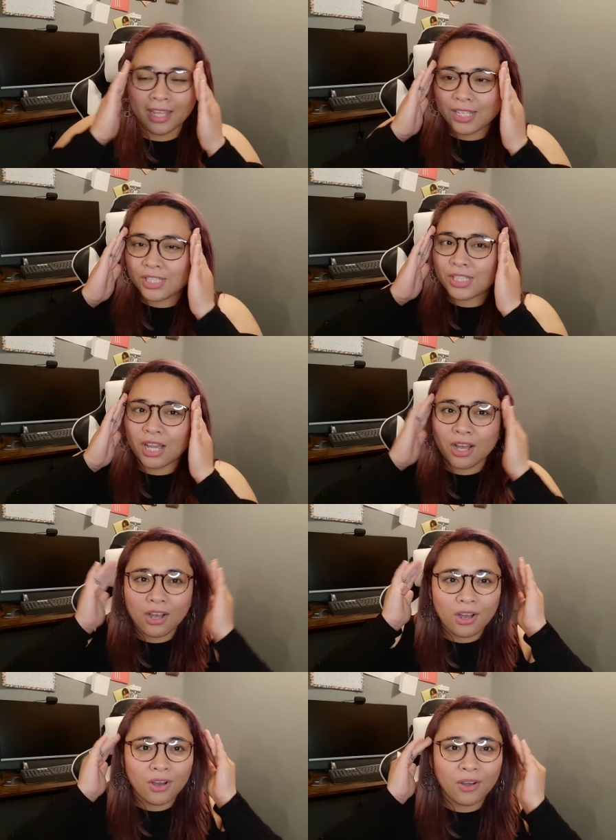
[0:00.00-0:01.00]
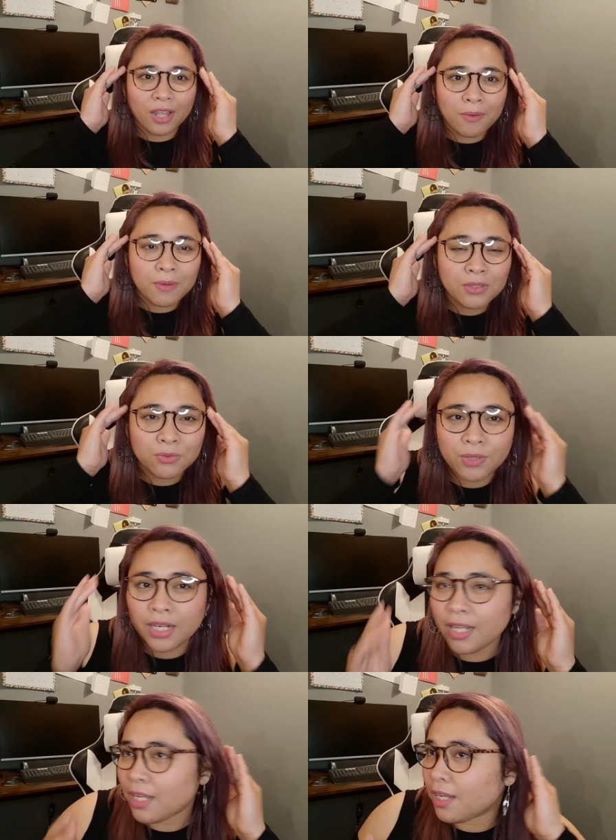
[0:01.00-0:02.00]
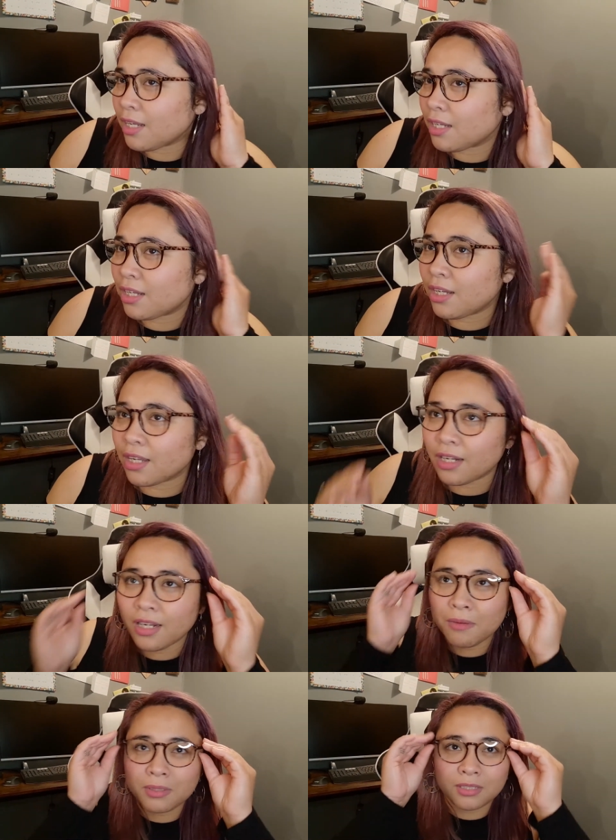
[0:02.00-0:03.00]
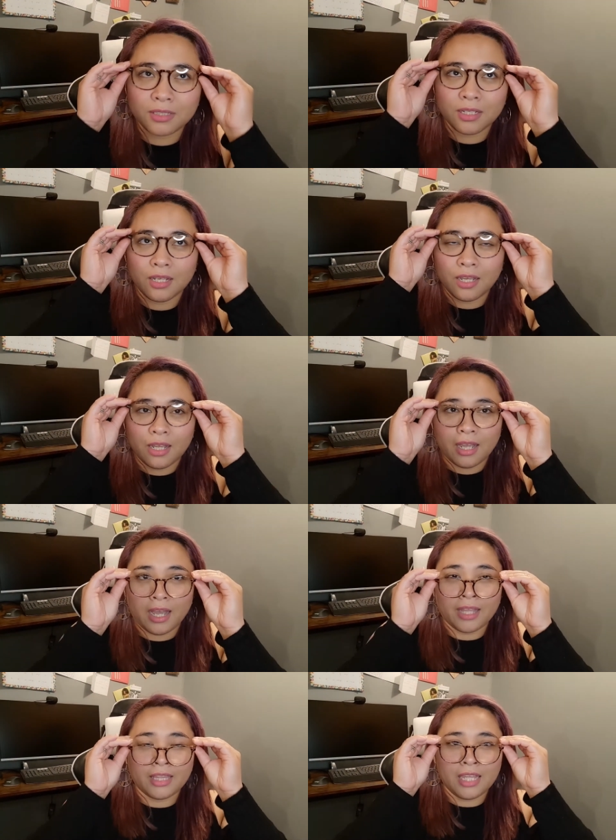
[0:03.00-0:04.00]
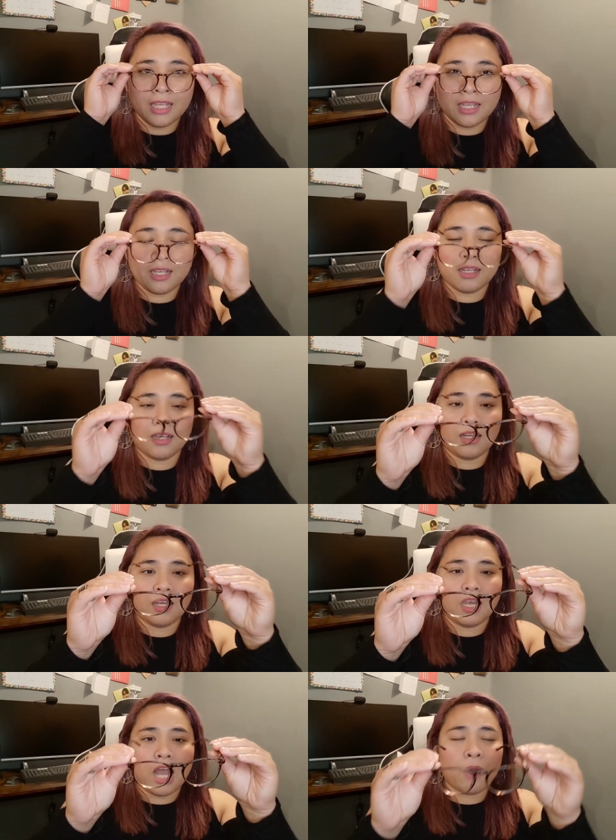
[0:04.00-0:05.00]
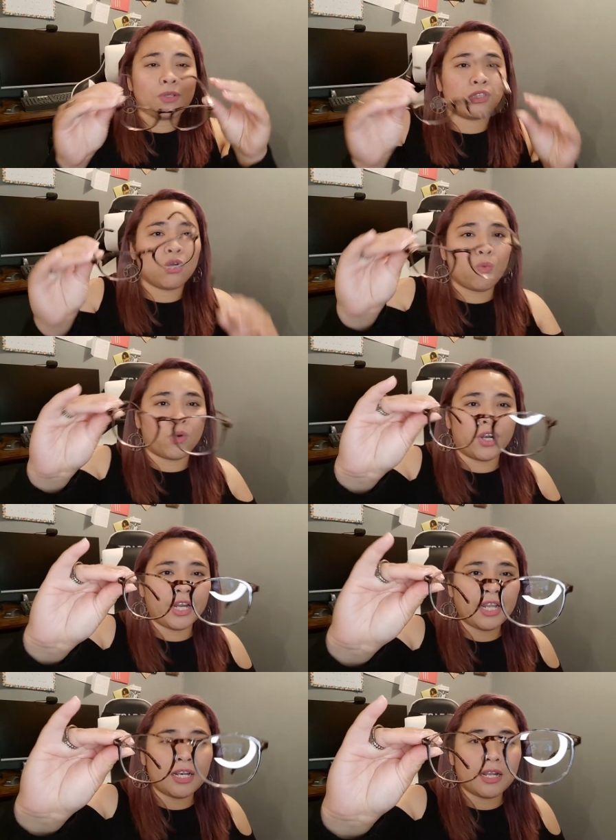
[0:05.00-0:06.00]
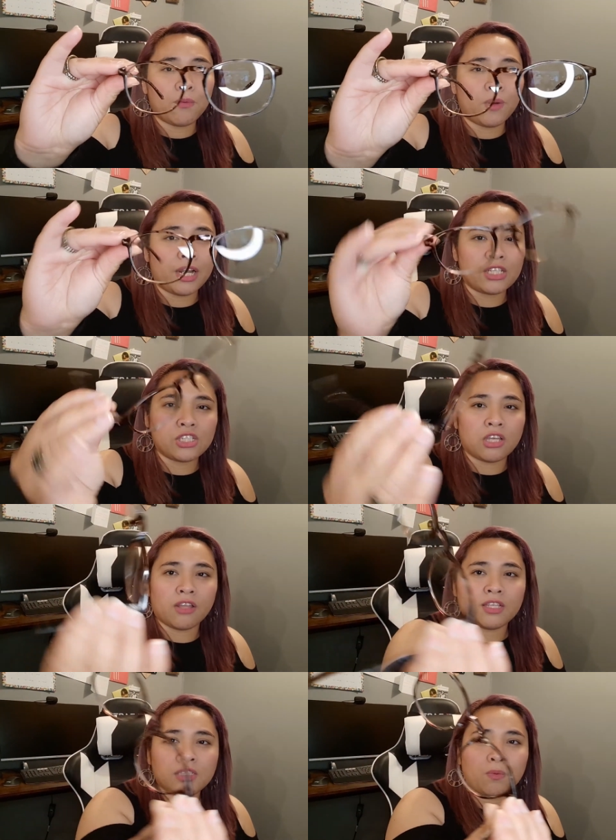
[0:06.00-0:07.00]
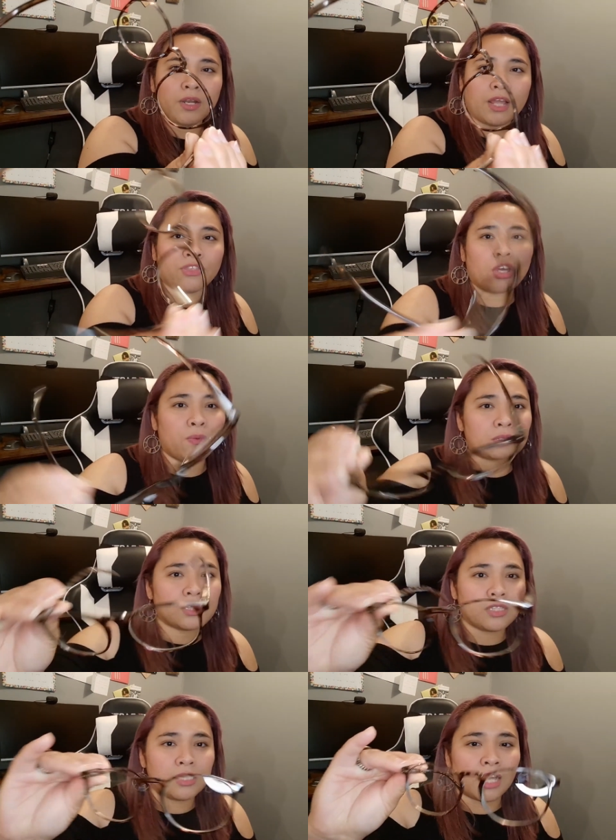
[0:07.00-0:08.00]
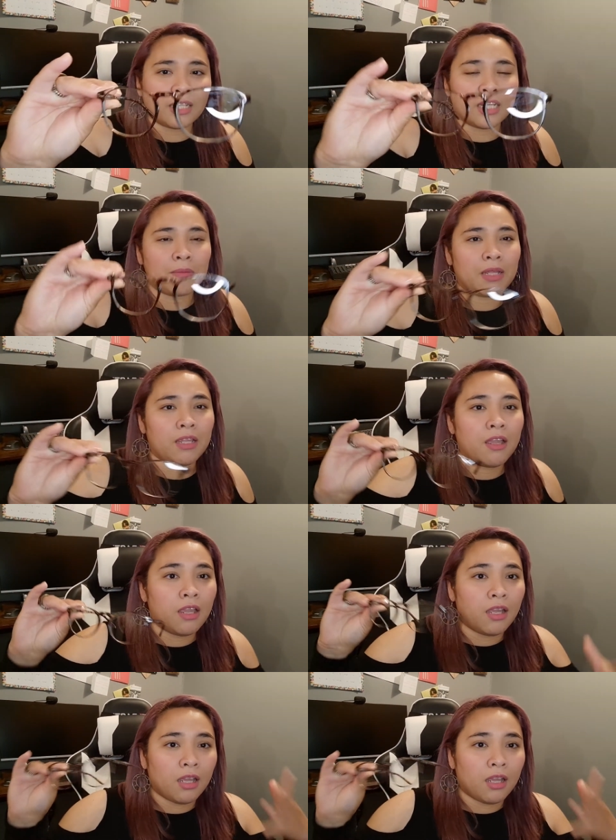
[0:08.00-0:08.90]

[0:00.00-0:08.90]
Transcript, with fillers: So it was really good. It was, I think, I was so worried when I saw this one. I thought it was not gonna be,